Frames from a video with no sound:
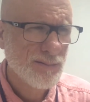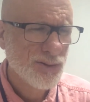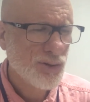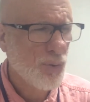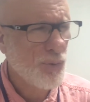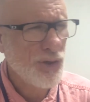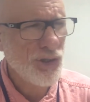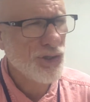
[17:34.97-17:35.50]

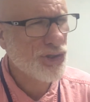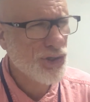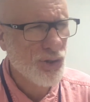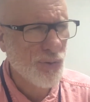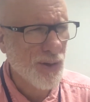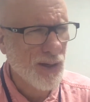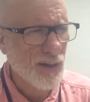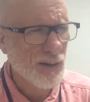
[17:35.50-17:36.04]
So what are you
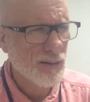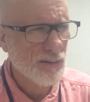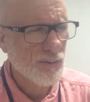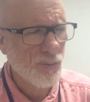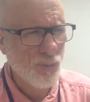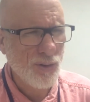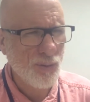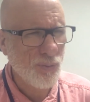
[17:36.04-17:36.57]
doing?
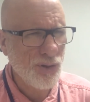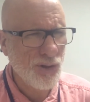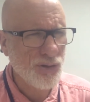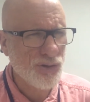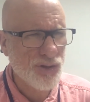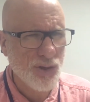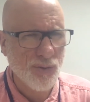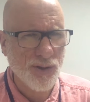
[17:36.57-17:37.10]
What are
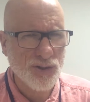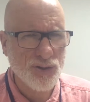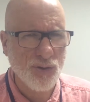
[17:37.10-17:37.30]
you doing?